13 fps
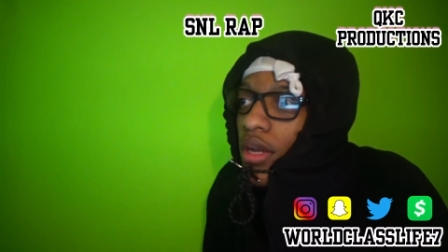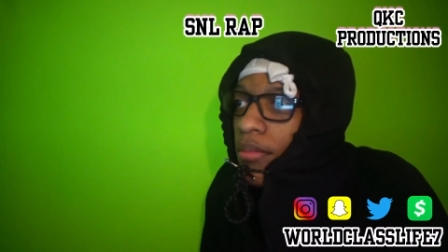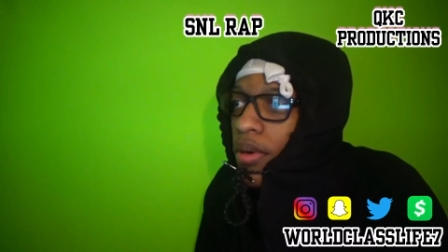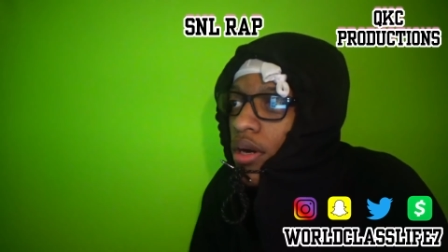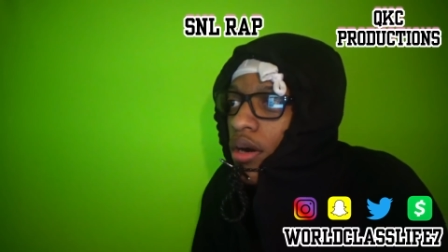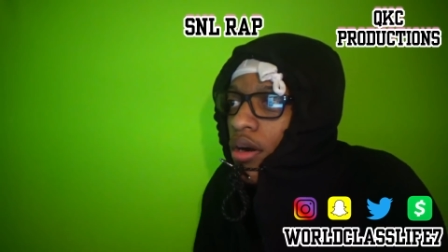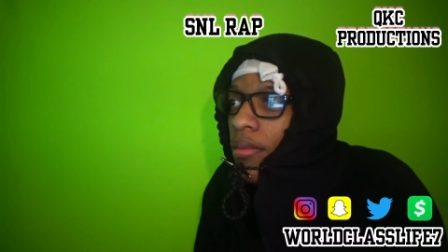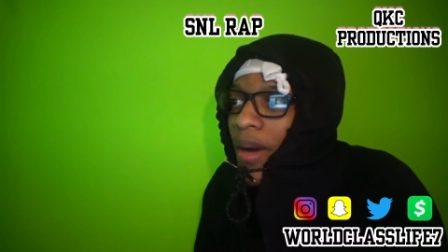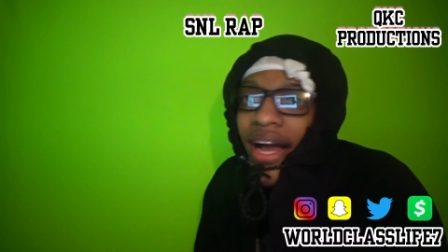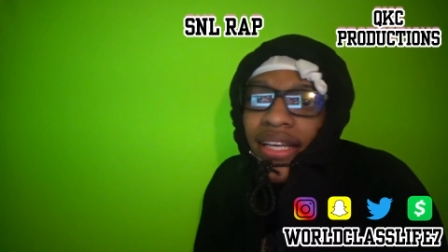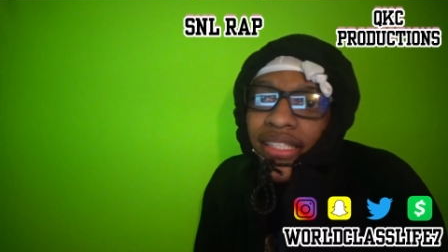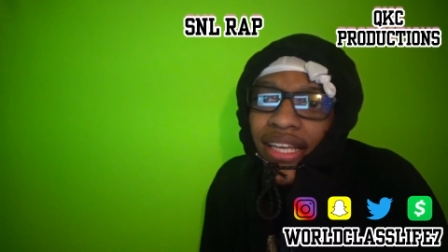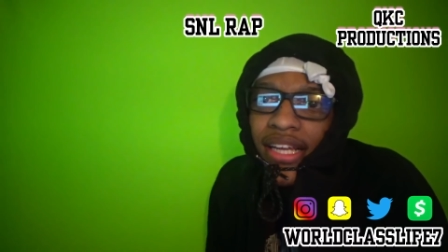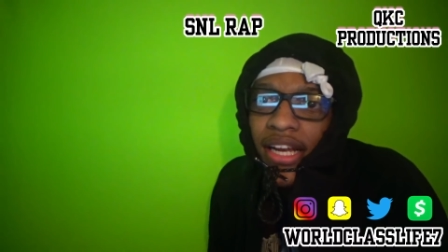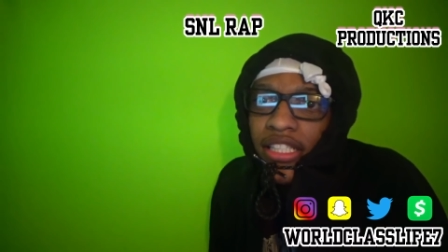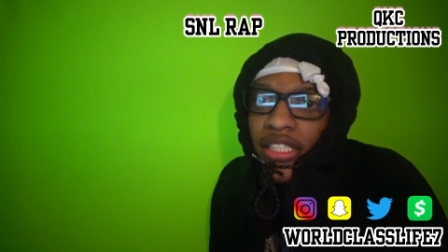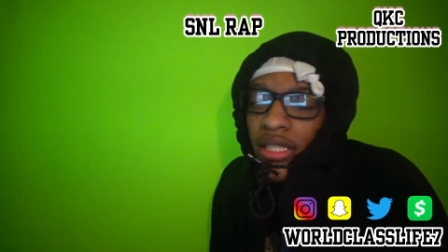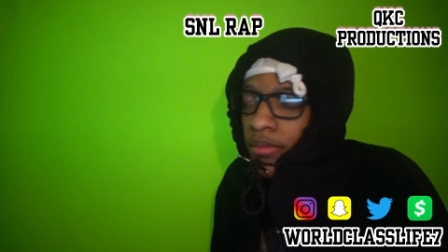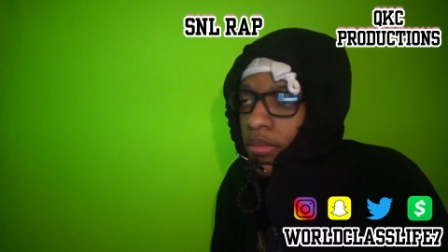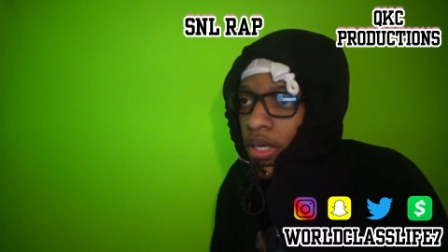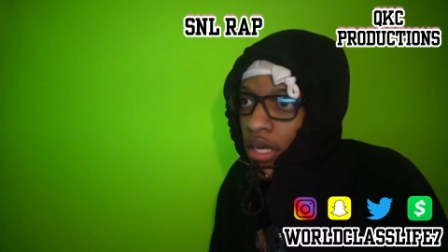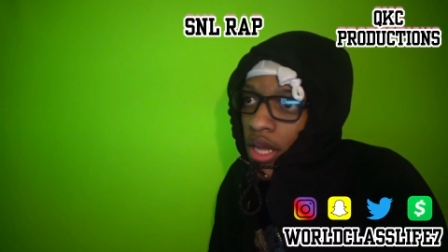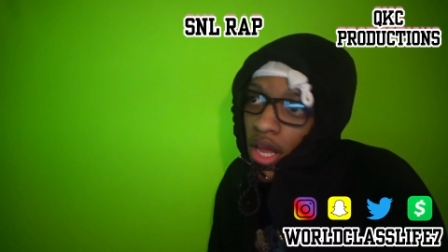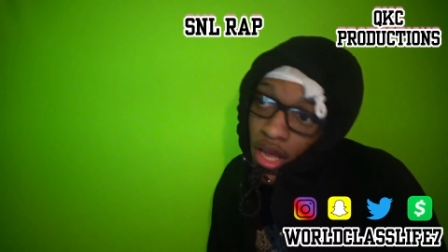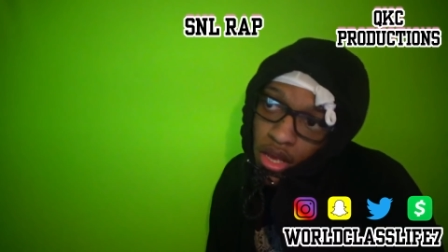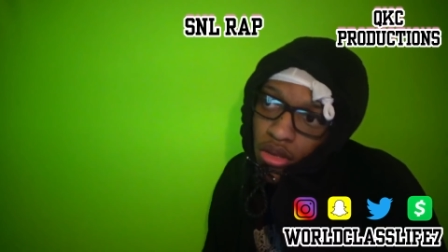But um, I ain't say that shit. But
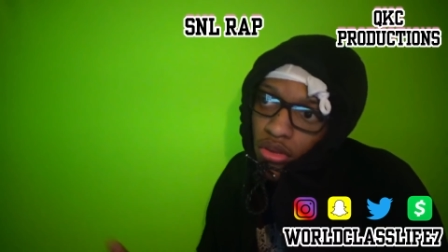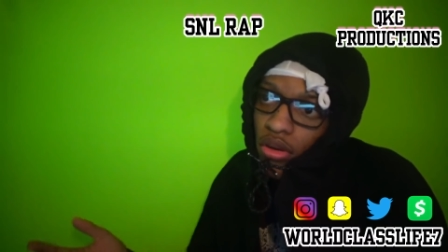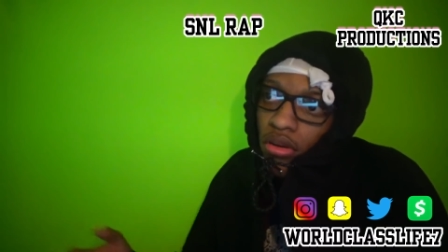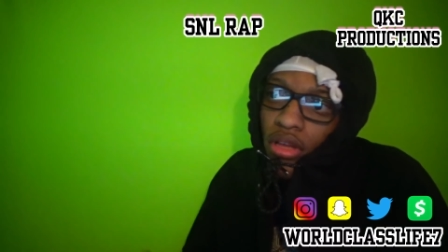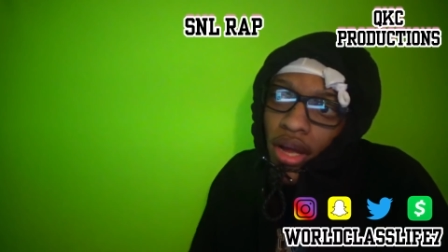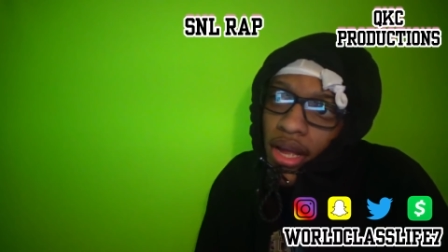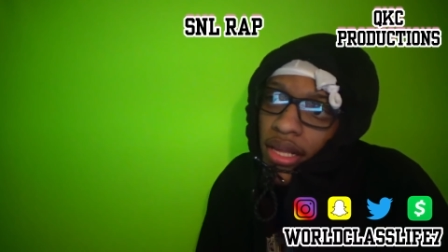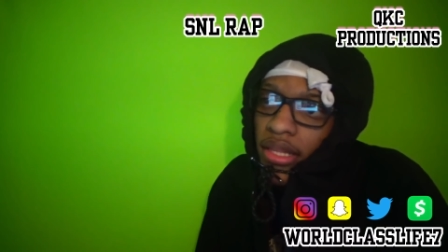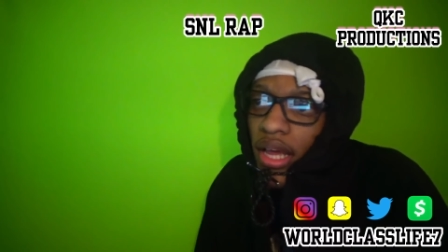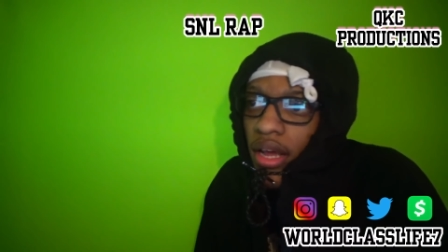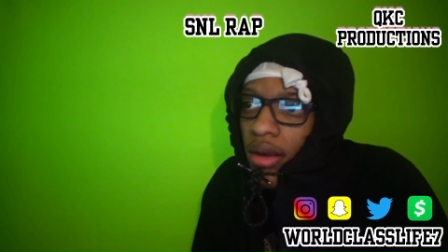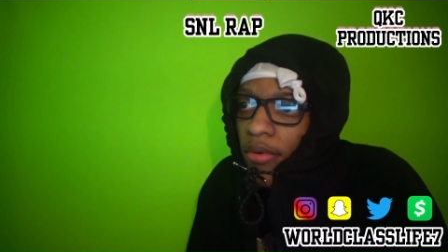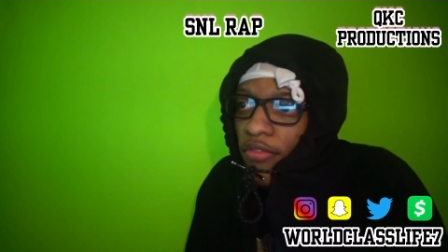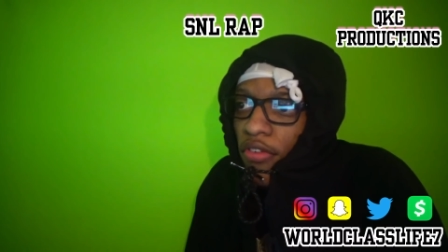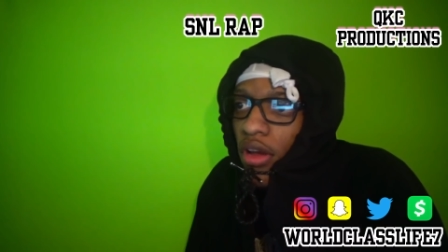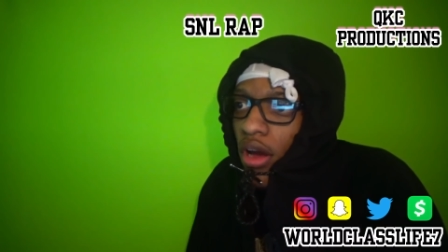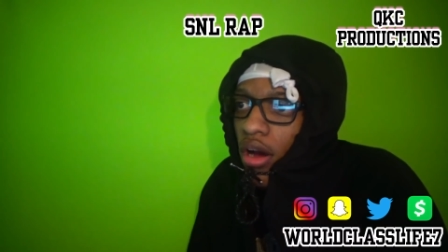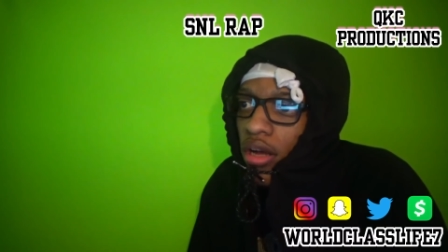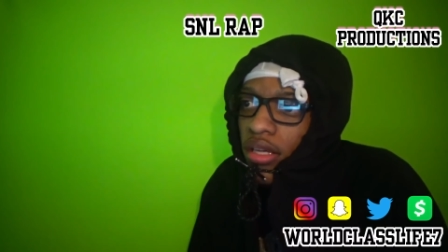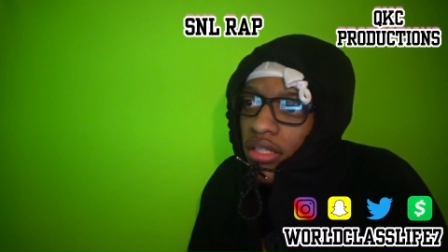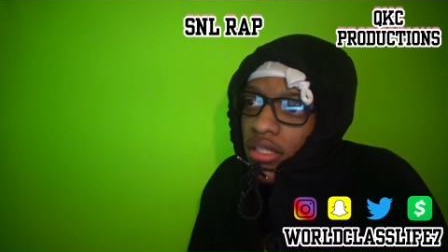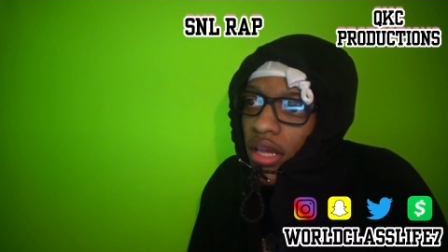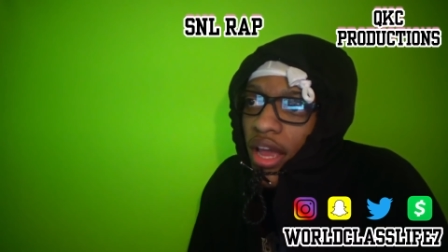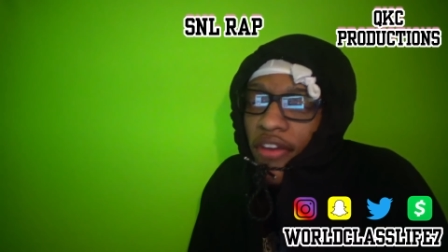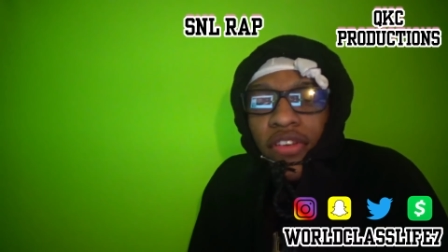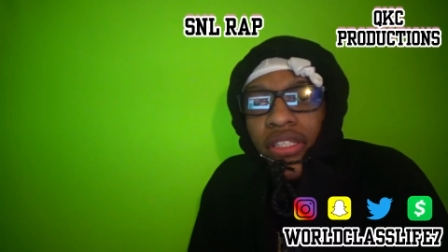you know, y'all got that coming for y'all. It's
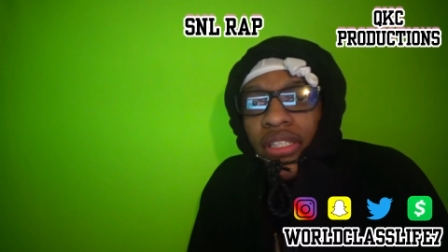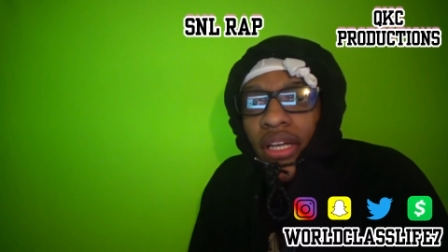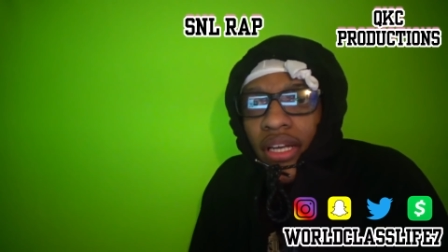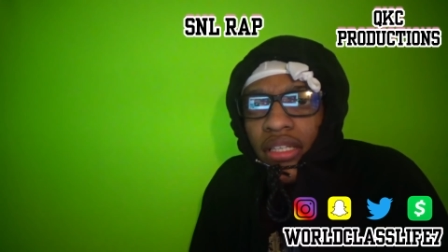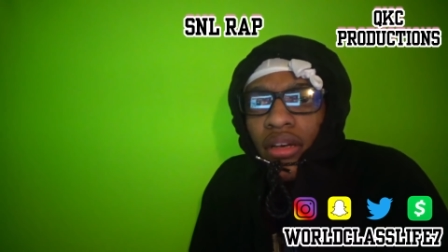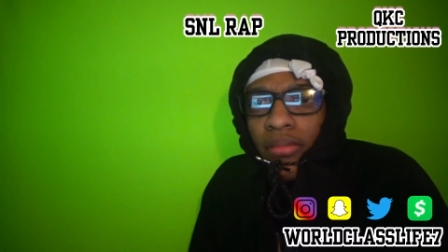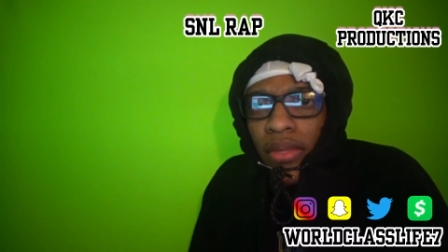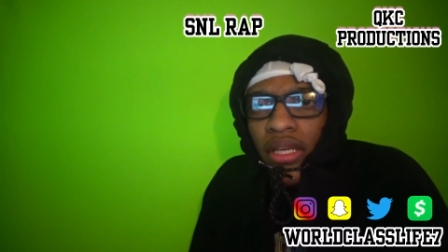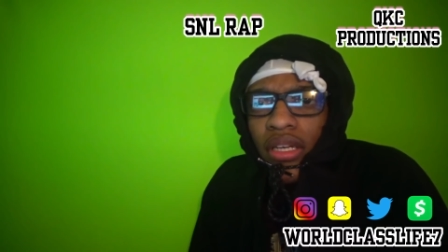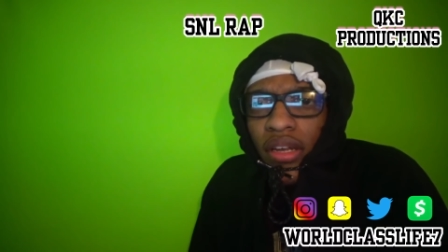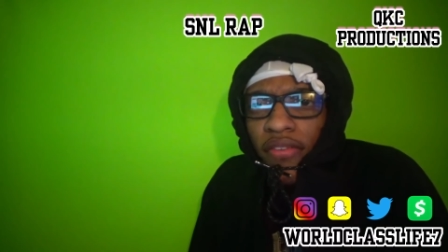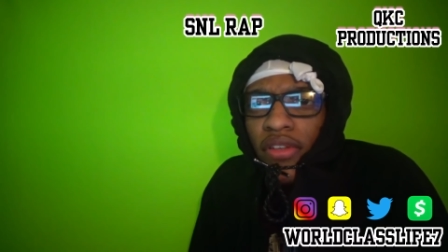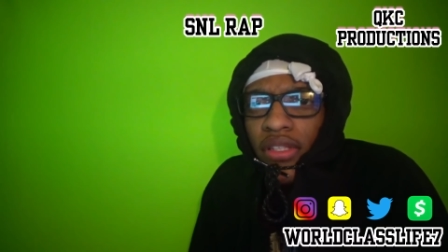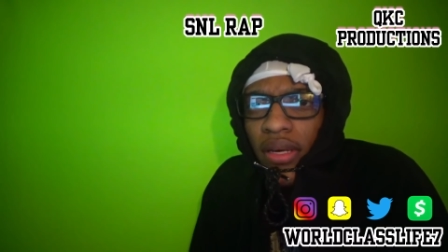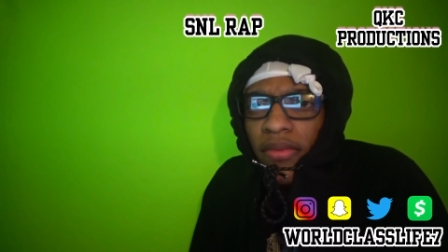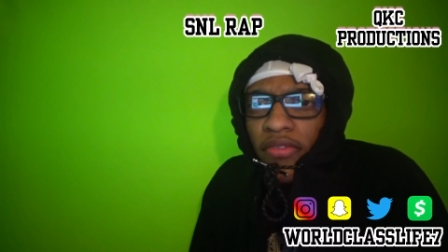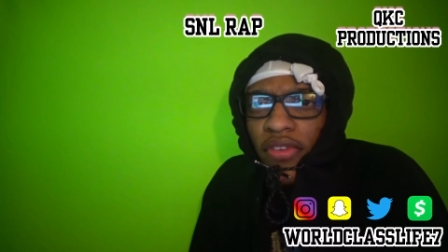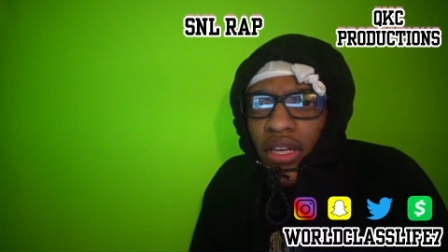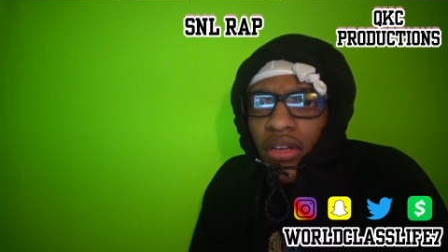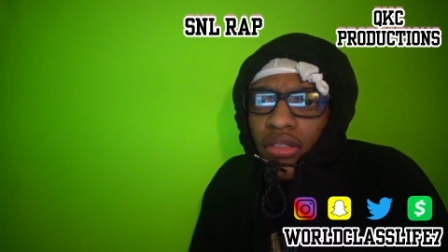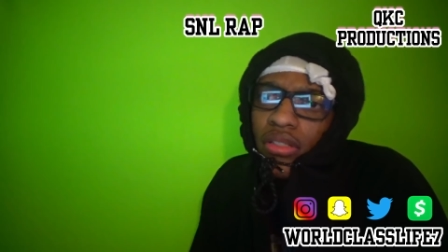every Sunday. It's gonna be a different type of video.